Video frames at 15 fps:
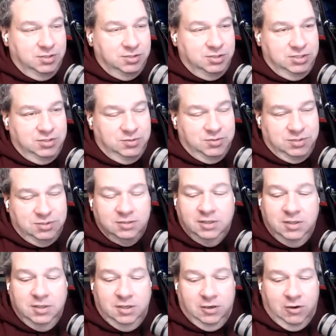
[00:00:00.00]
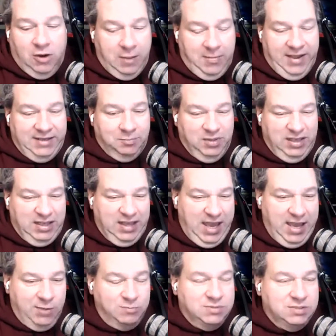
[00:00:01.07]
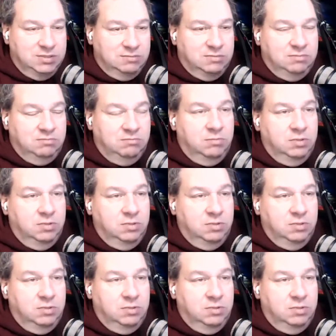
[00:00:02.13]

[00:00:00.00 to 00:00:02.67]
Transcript: She's using her iPad to play games and